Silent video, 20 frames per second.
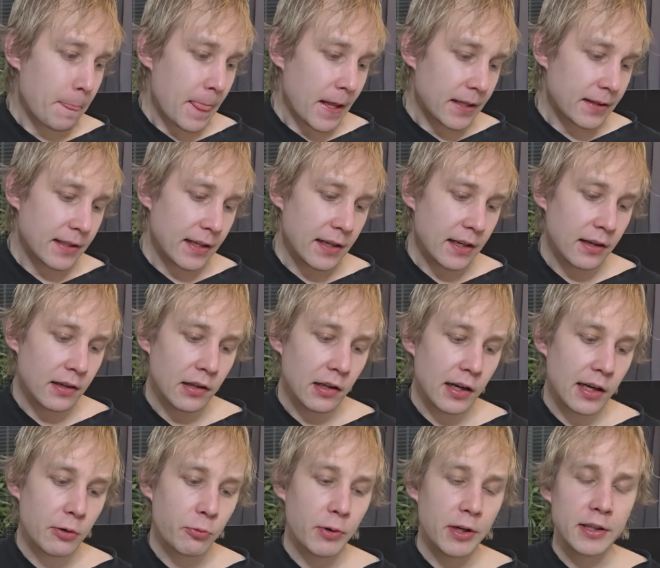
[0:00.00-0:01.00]
They didn't
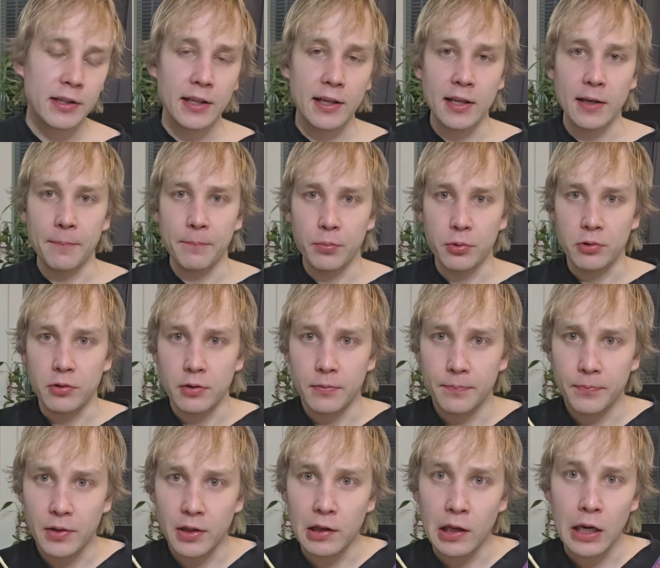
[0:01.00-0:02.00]
lie when they
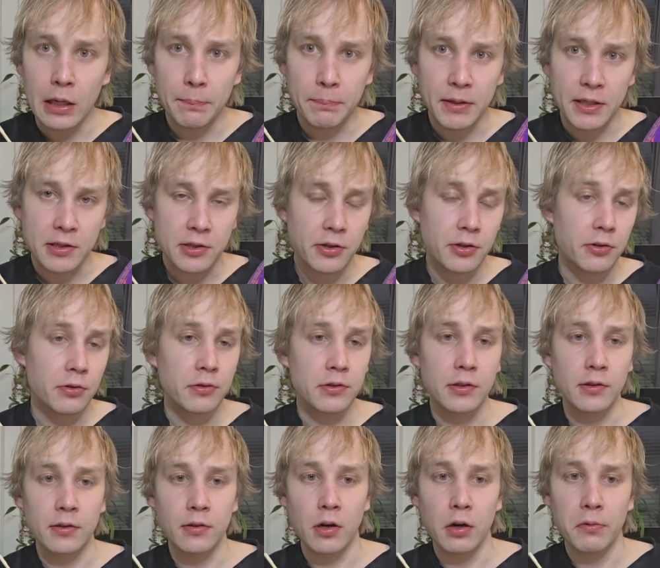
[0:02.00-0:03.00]
put lime picture on
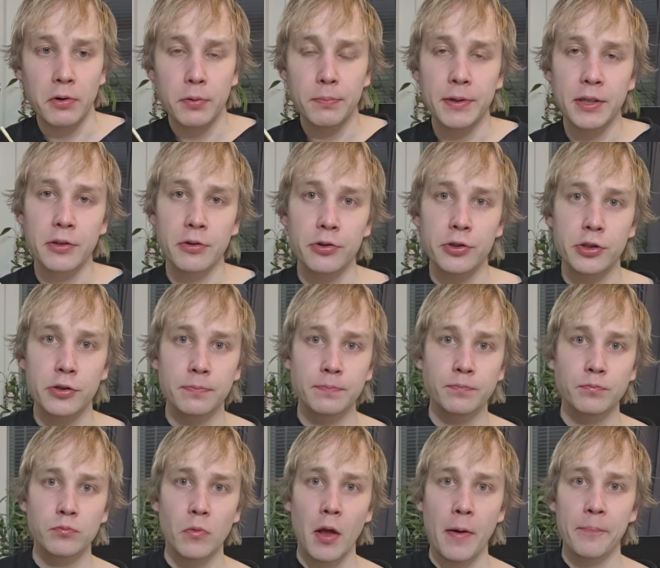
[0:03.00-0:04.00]
the cover, because
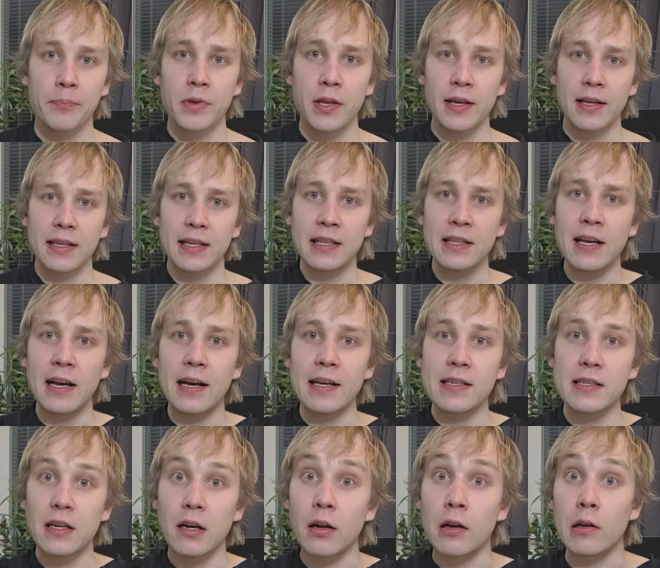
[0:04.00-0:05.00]
it
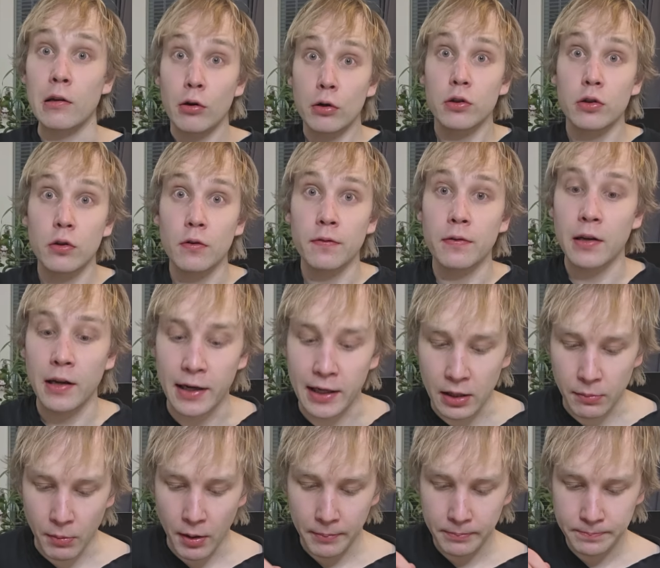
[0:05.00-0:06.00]
has a lot of lime.